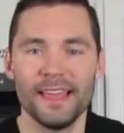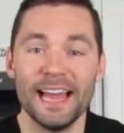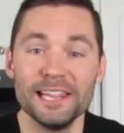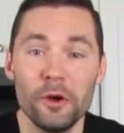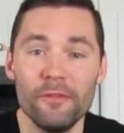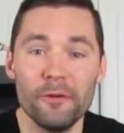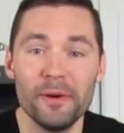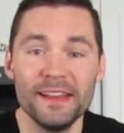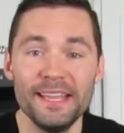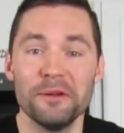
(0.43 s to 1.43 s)
Hello
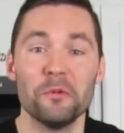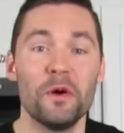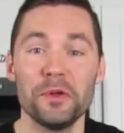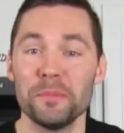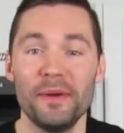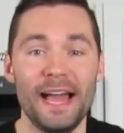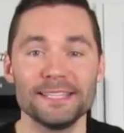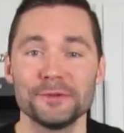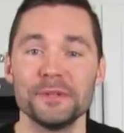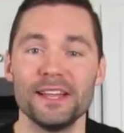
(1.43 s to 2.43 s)
everybody and welcome back
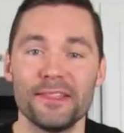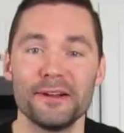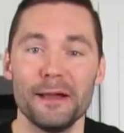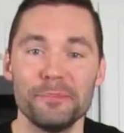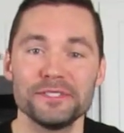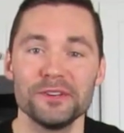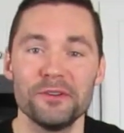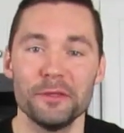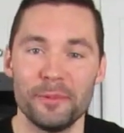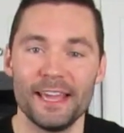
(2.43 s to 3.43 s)
to another episode
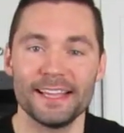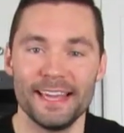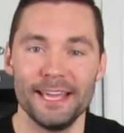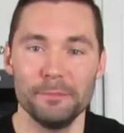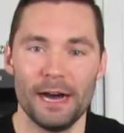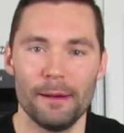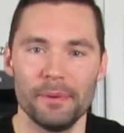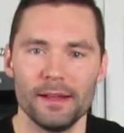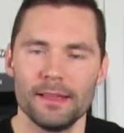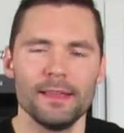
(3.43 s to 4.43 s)
of the Pancake Papa.